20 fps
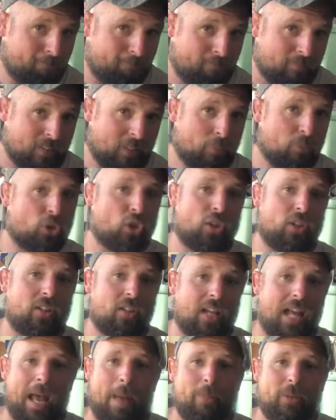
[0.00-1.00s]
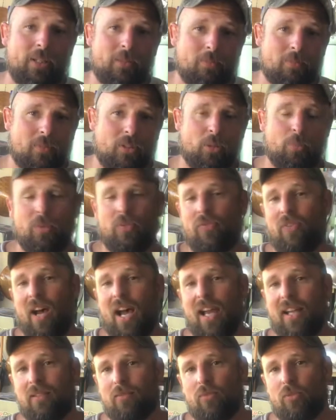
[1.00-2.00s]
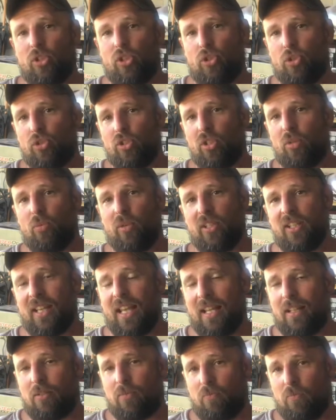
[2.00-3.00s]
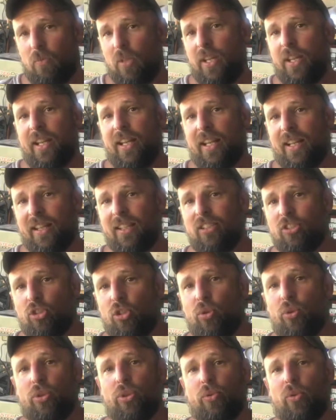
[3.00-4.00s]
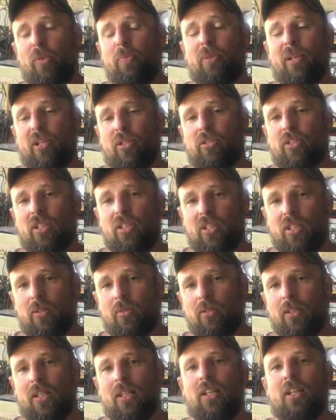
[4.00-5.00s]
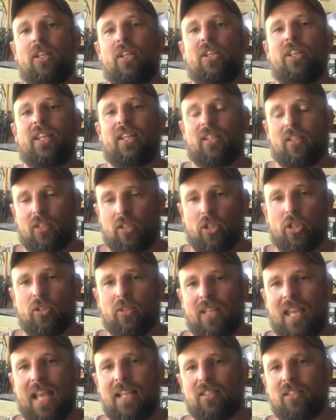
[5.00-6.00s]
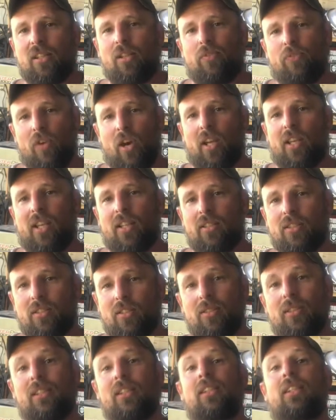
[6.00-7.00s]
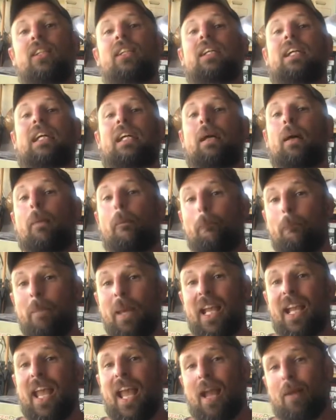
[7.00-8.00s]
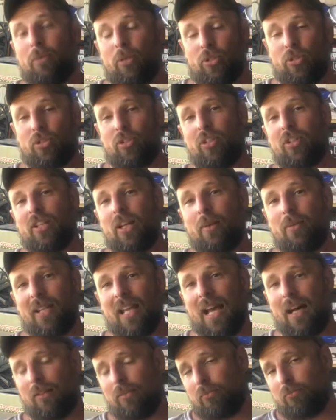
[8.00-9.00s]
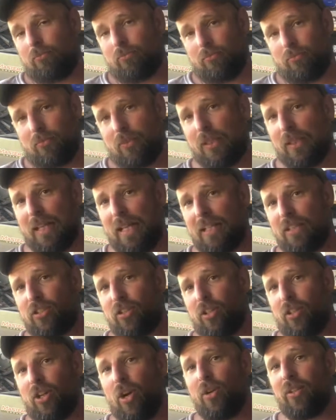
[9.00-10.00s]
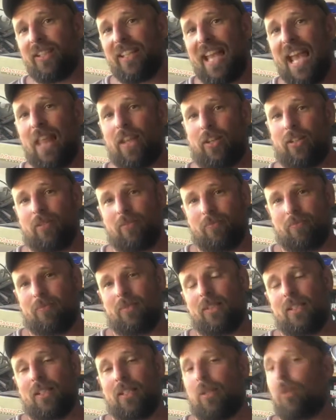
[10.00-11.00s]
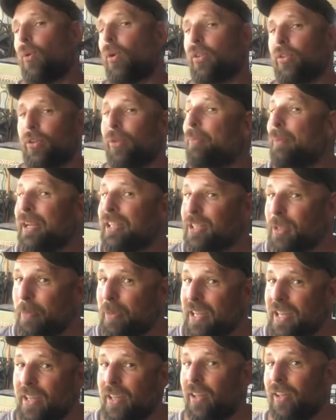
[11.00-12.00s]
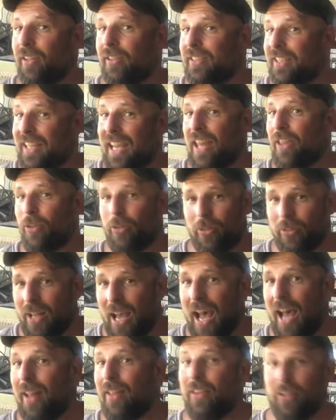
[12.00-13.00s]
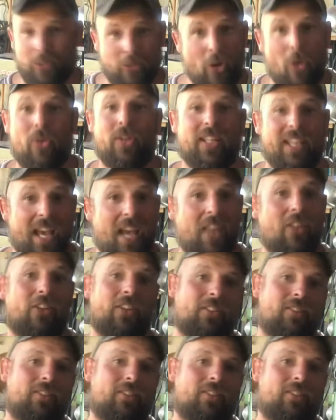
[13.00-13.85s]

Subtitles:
I'm sure it'll happen. It'll be fine. Usually when you get at least 2 or 3 beers in you, you get a good case of the fuckets, big hammers start coming out, and things start going together. Whether they're meant to be together or not, they're going together.